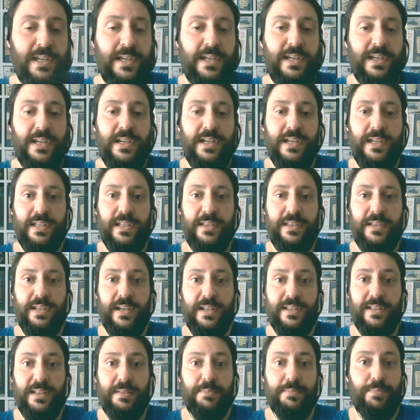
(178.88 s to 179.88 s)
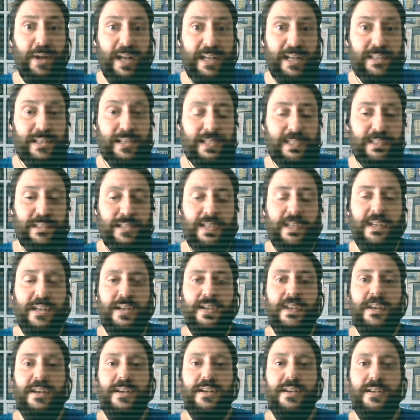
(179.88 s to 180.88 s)
and done in practice,
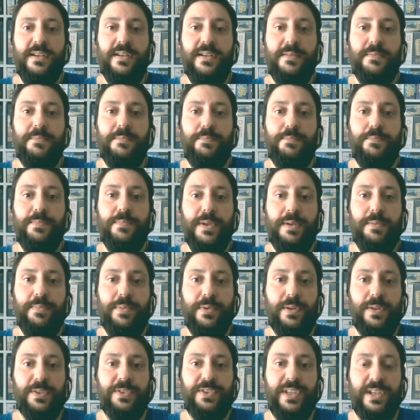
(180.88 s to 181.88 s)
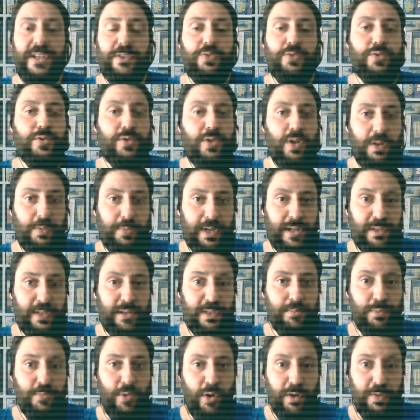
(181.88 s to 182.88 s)
people tend to collaborate
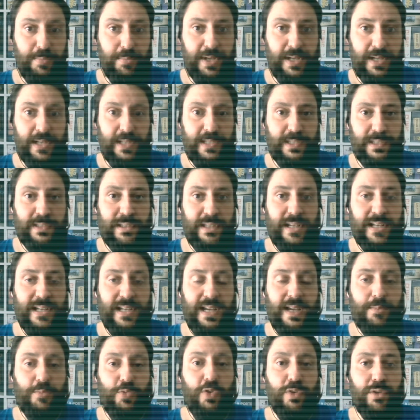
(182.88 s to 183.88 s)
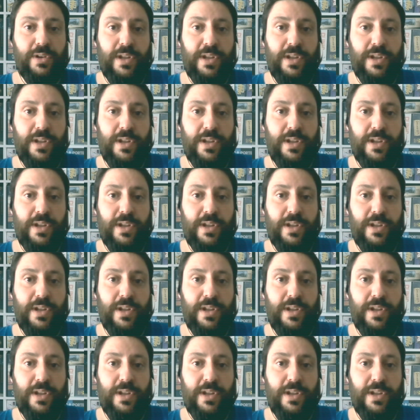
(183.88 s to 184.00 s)
more because the game only